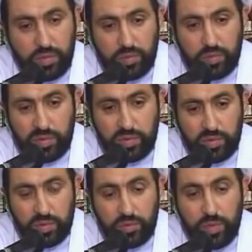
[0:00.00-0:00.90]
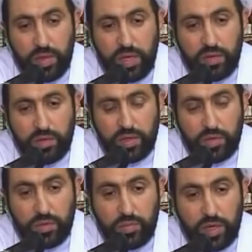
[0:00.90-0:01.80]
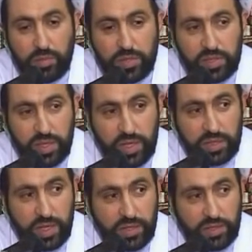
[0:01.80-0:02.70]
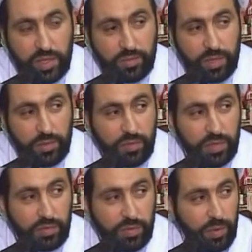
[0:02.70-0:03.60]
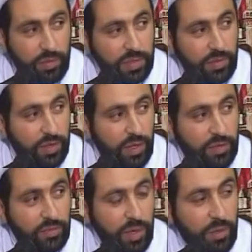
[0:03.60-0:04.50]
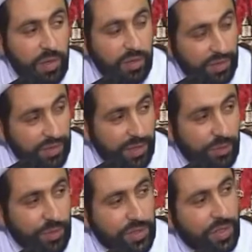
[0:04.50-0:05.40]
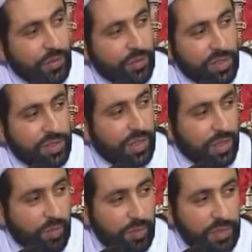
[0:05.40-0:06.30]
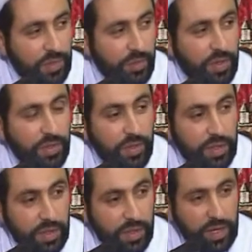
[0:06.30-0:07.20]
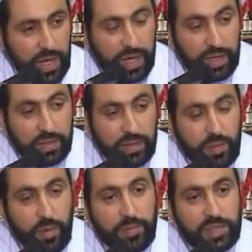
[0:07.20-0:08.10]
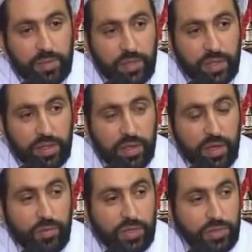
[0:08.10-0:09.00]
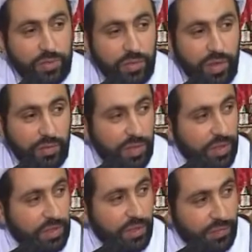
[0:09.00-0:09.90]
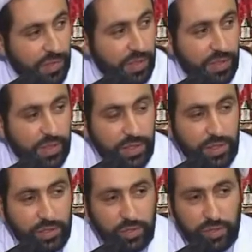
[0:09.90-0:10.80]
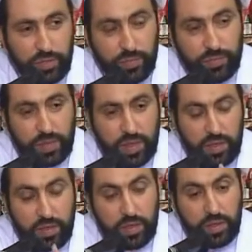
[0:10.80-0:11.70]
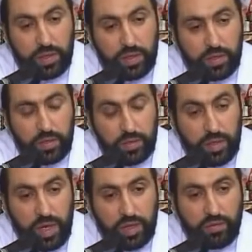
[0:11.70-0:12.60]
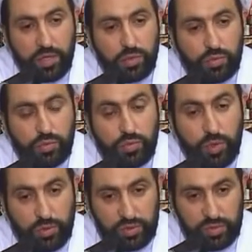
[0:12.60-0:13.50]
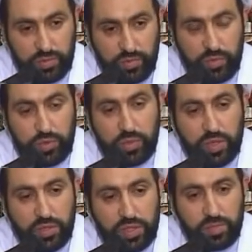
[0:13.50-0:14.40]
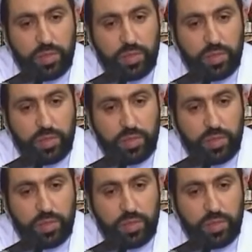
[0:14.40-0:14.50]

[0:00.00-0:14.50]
we may even, you know, make mistakes, and sometimes even if Imam al Zaman comes, maybe then we would say, no, this is not Imam al Zaman, and the Imam al Zaman that I was, you know, loving is different. So I think we need to do both. We should not just